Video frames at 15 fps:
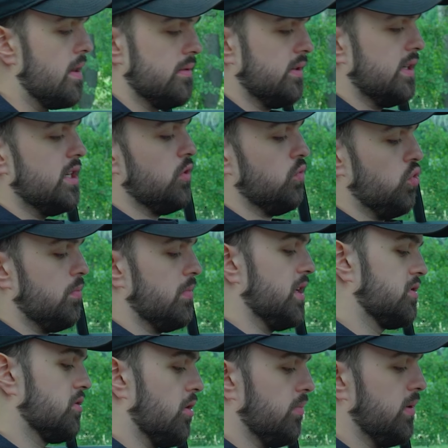knee room
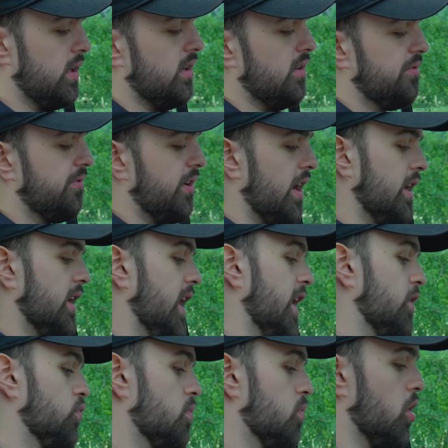is completely fine,
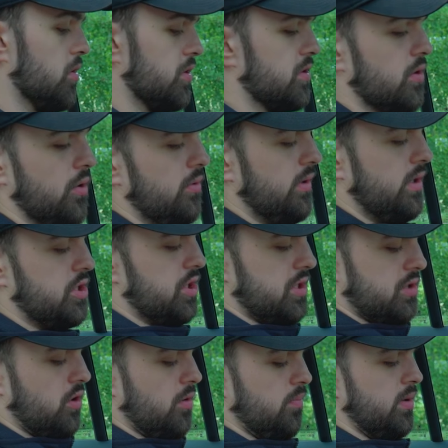leg room also, it's
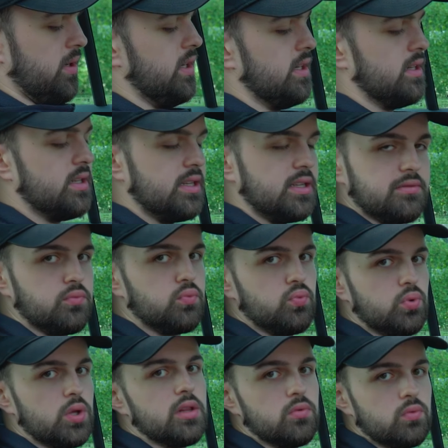just completely
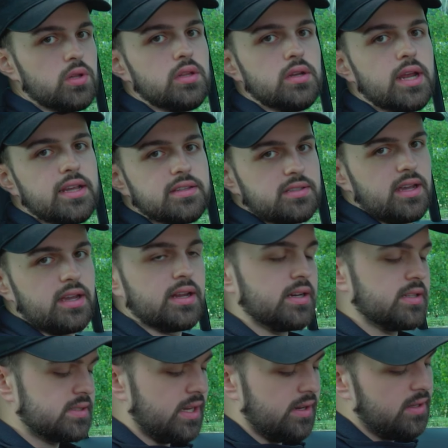really nice, I gotta
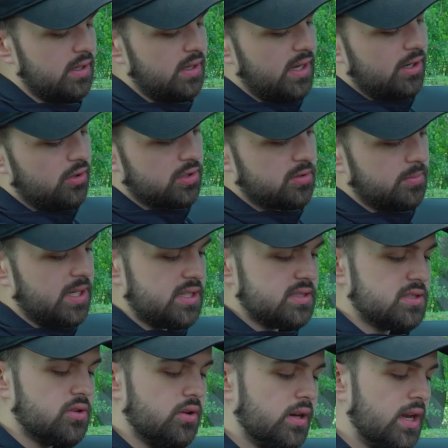say. And also because
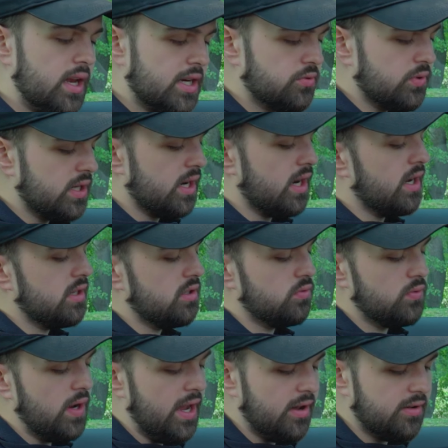it's not an electric car,
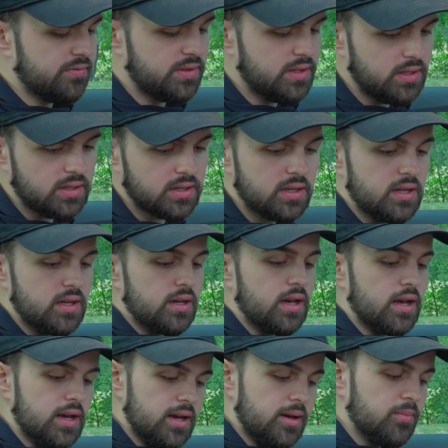you have the
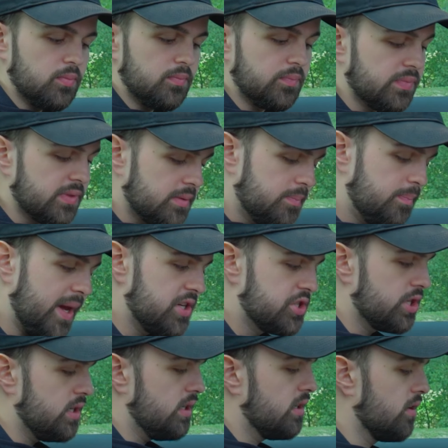bench
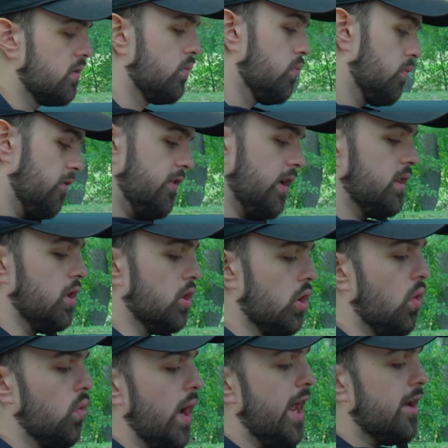in here fairly
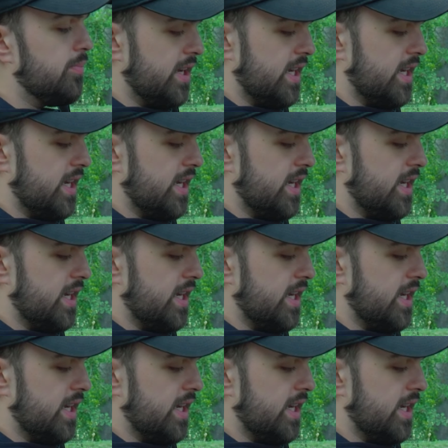low, and